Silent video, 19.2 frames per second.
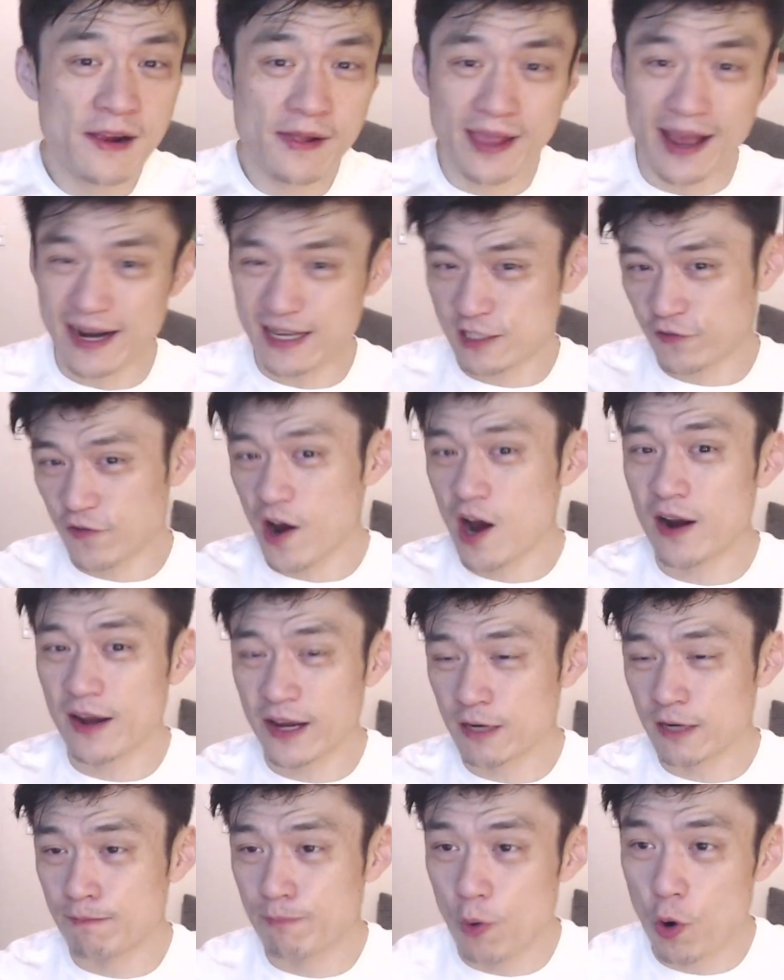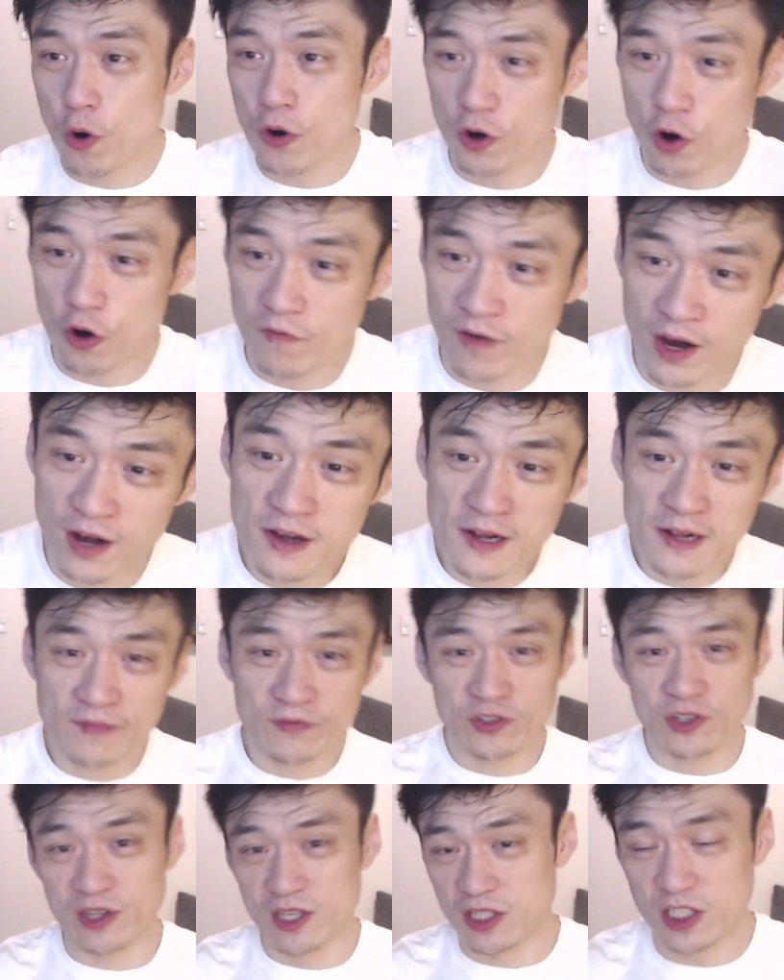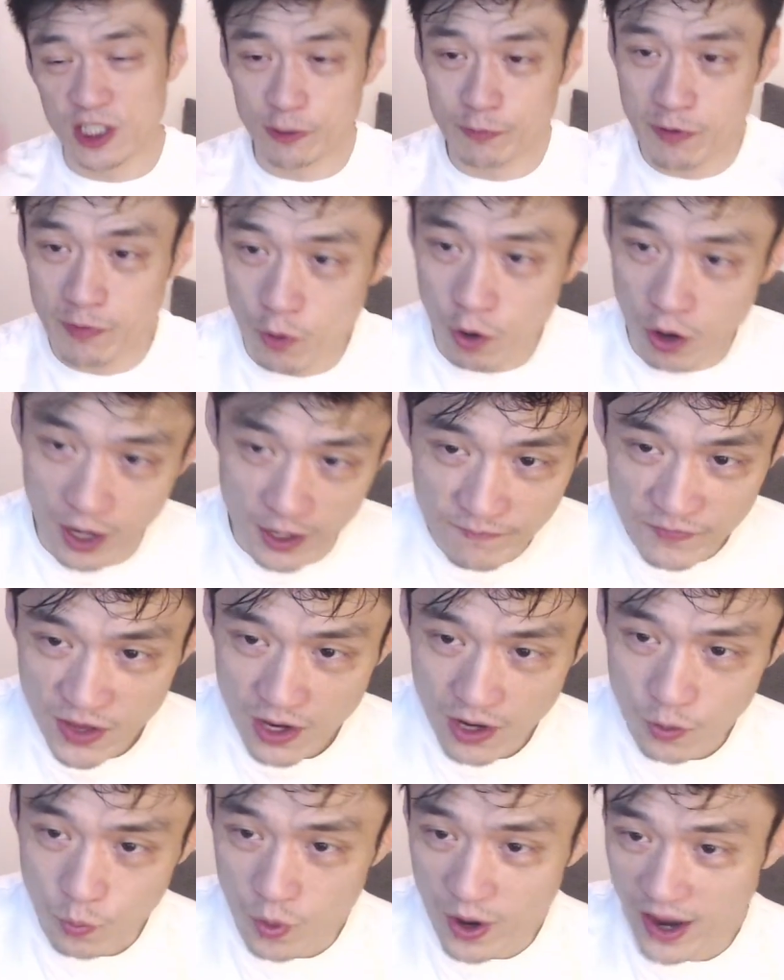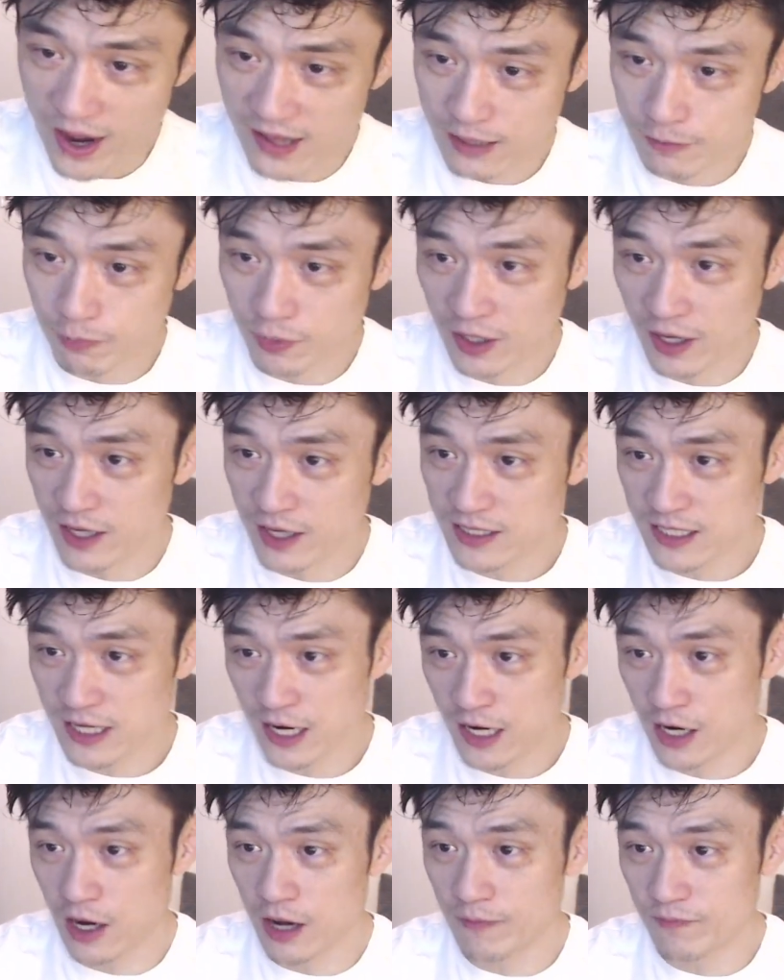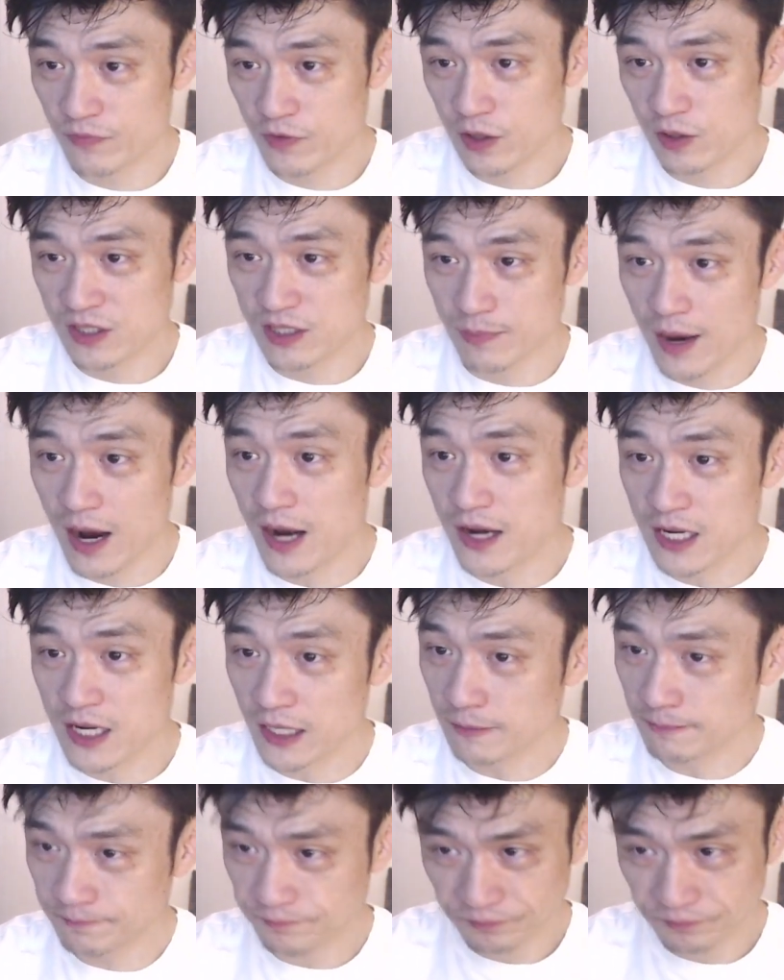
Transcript: and it's finally kind of boiled over to this tipping point where the players kind of demanding